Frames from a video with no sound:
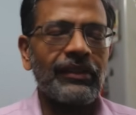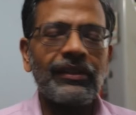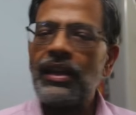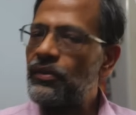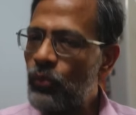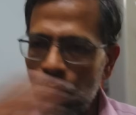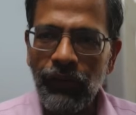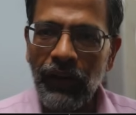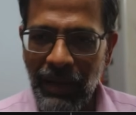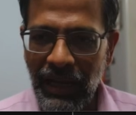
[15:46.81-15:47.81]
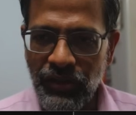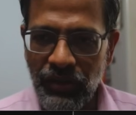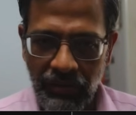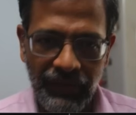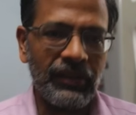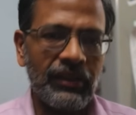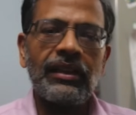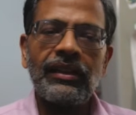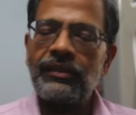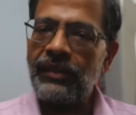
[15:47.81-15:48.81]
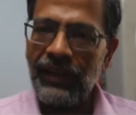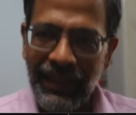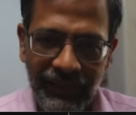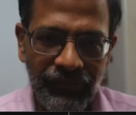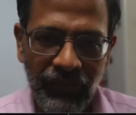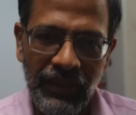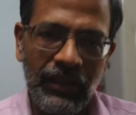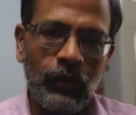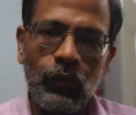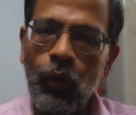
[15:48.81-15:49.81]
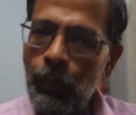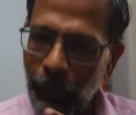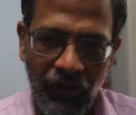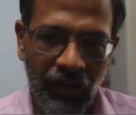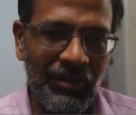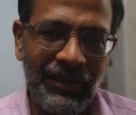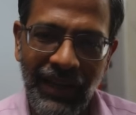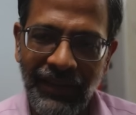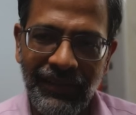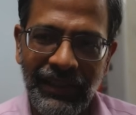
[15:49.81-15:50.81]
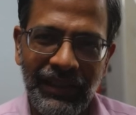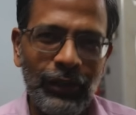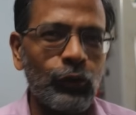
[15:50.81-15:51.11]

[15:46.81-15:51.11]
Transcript: There is no fund manager risk, less fee, no performance anxiety.